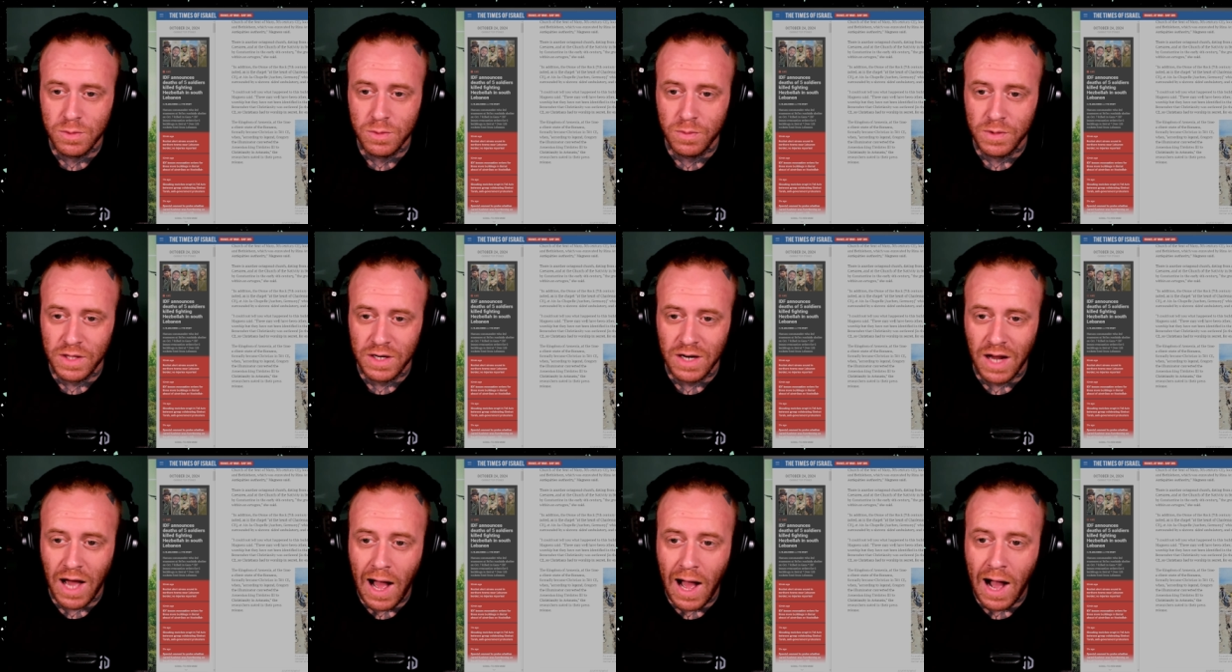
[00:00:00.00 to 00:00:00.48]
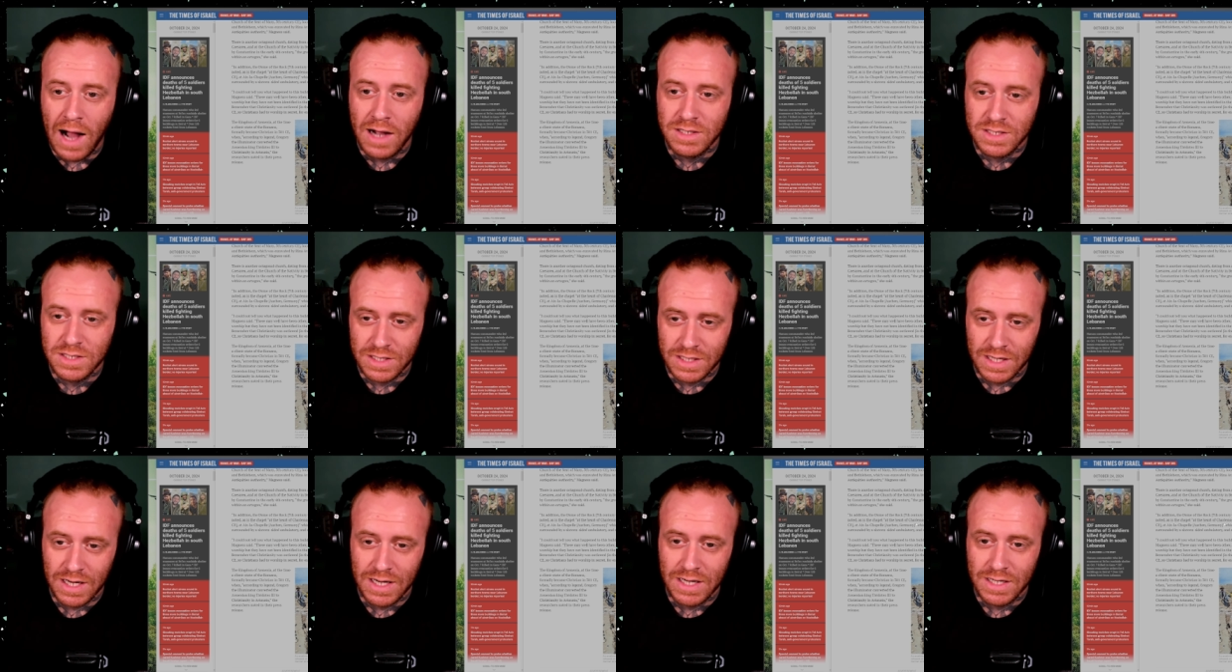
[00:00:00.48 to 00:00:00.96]
with an
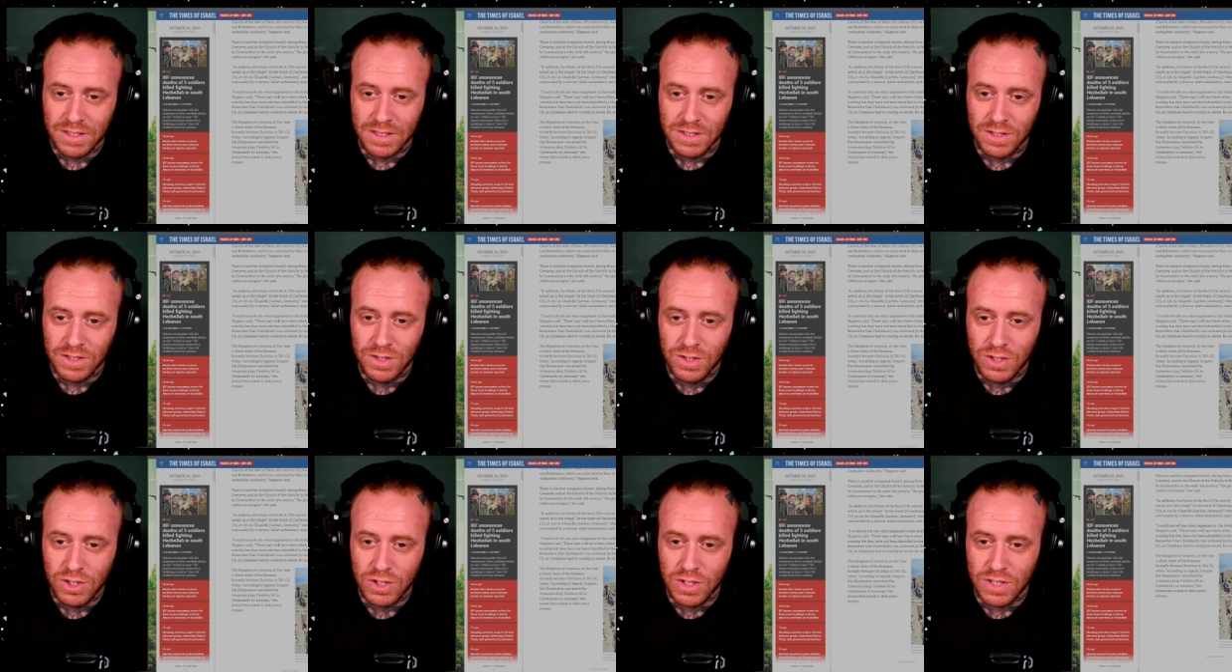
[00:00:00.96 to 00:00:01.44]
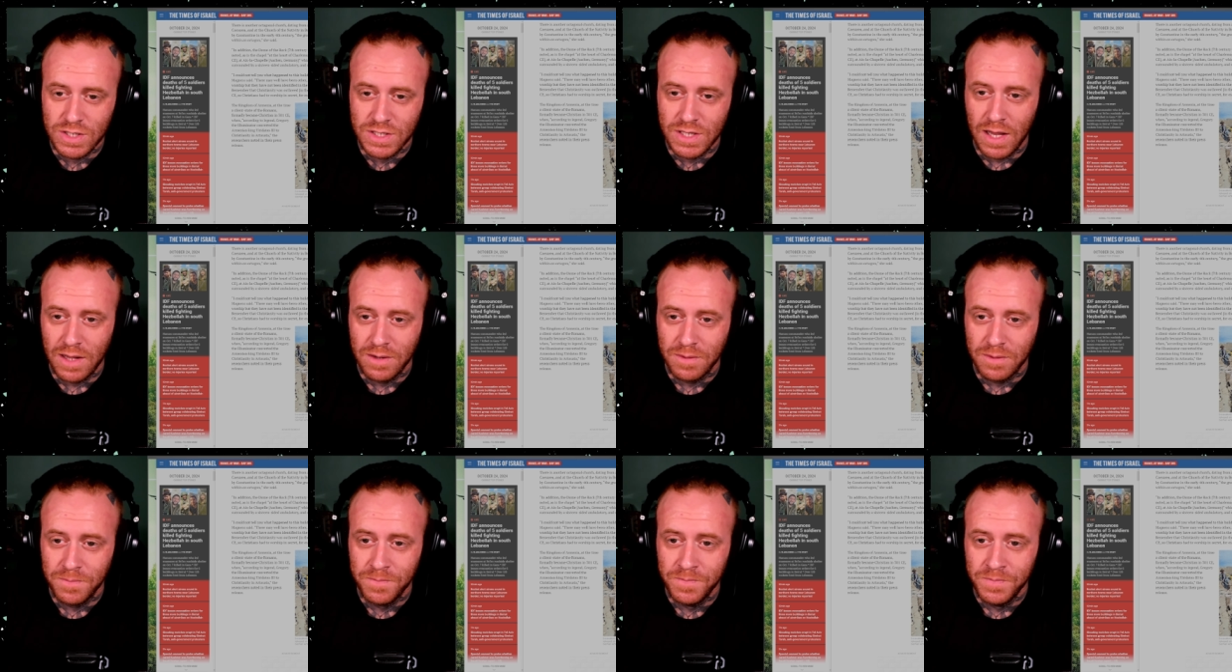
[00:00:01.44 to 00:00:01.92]
octagon, she
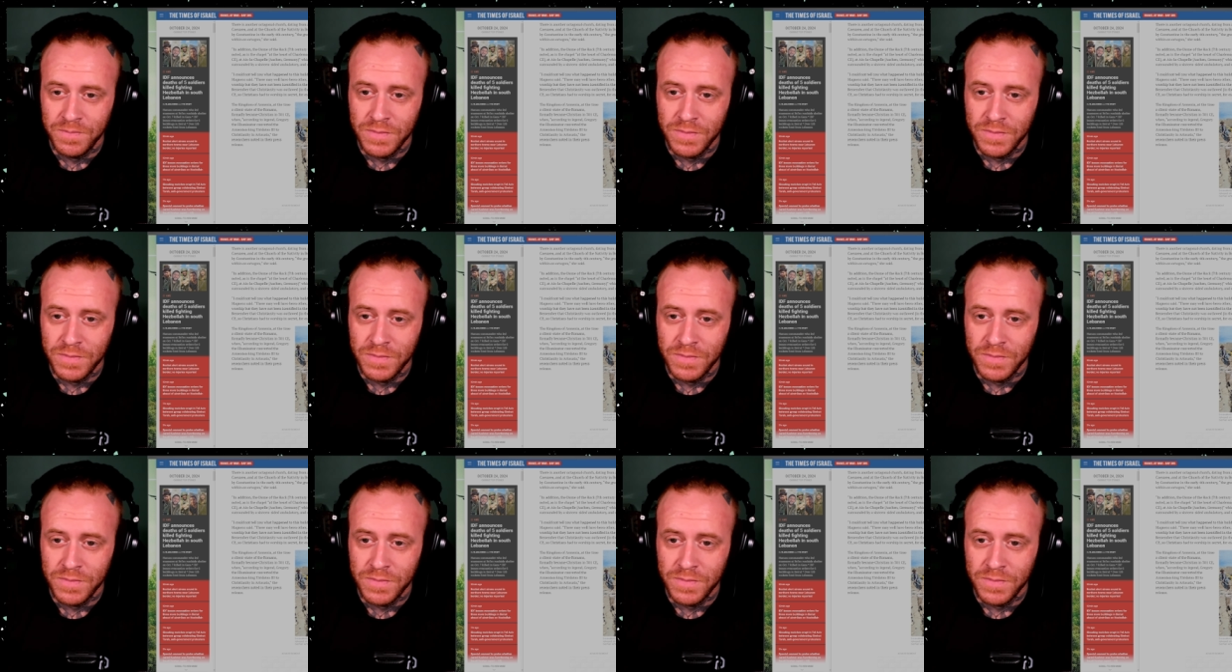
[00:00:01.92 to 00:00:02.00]
said.